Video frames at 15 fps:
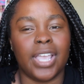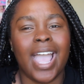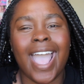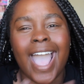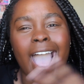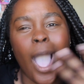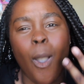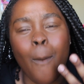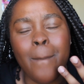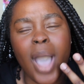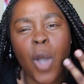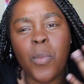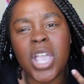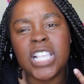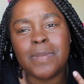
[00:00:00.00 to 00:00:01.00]
How
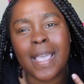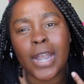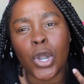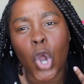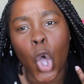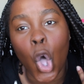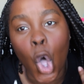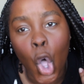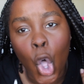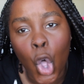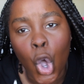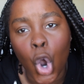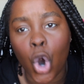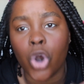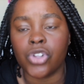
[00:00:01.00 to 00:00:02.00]
about we expand on
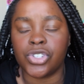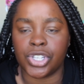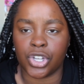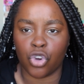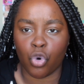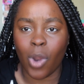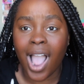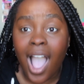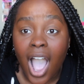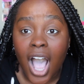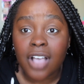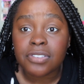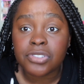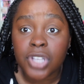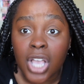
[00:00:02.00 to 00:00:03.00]
all arts and
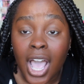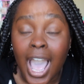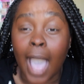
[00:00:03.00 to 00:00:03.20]
crafts?